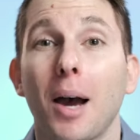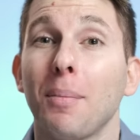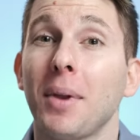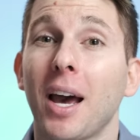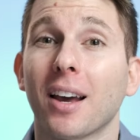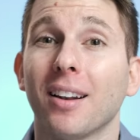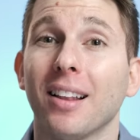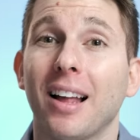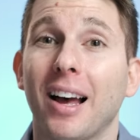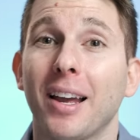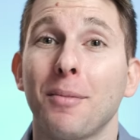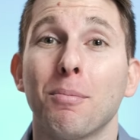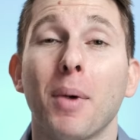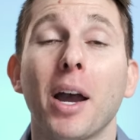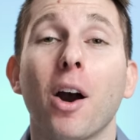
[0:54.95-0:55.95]
I'm not gonna
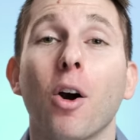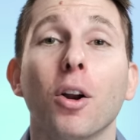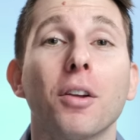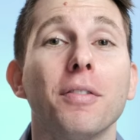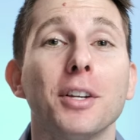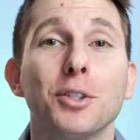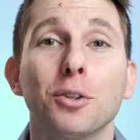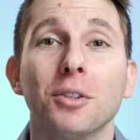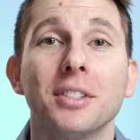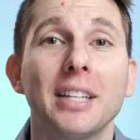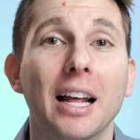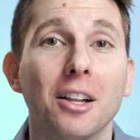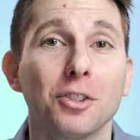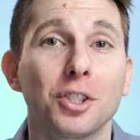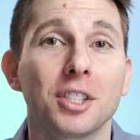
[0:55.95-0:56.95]
lie, my artificial
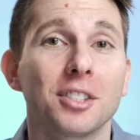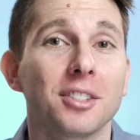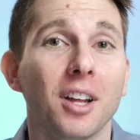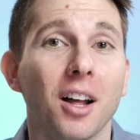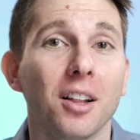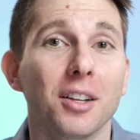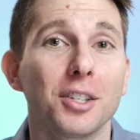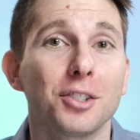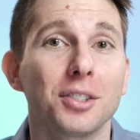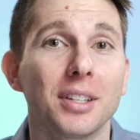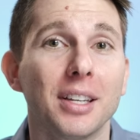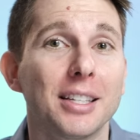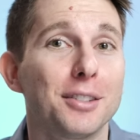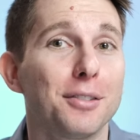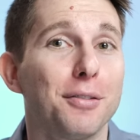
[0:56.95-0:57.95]
intelligence knowledge
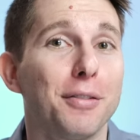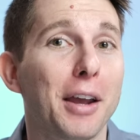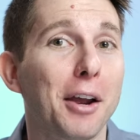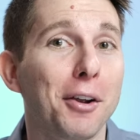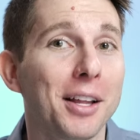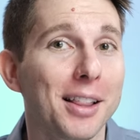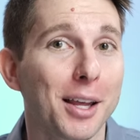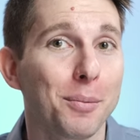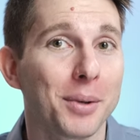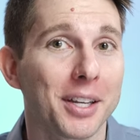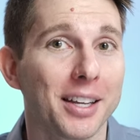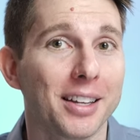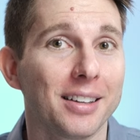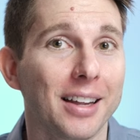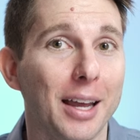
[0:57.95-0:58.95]
is very
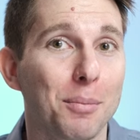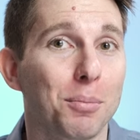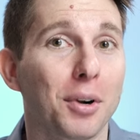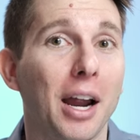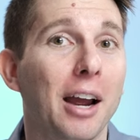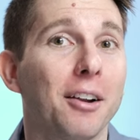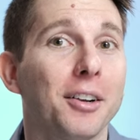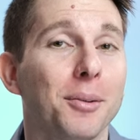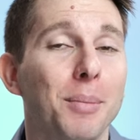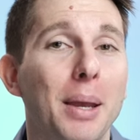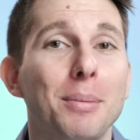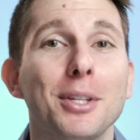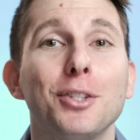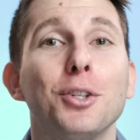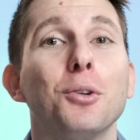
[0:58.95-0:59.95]
limited, and prior to
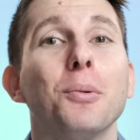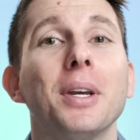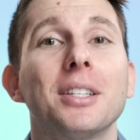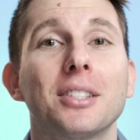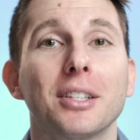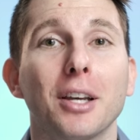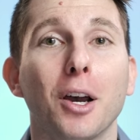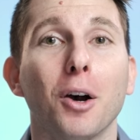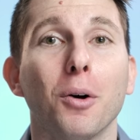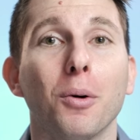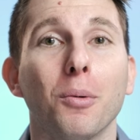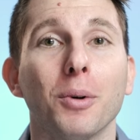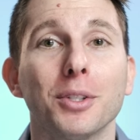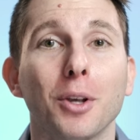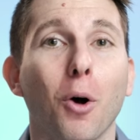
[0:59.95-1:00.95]
maybe 2 weeks ago
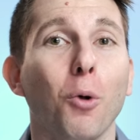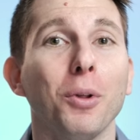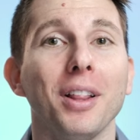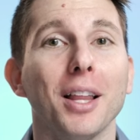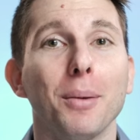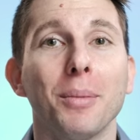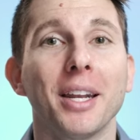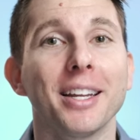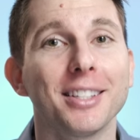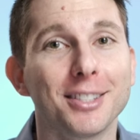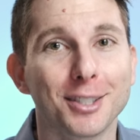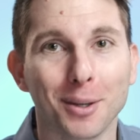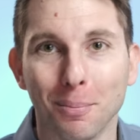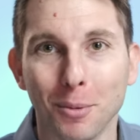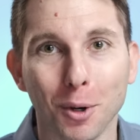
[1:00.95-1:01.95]
was only limited
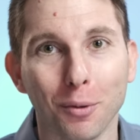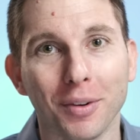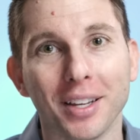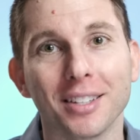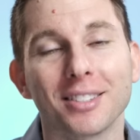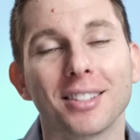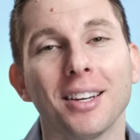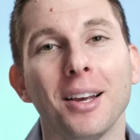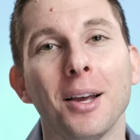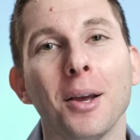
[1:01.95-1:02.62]
to movies.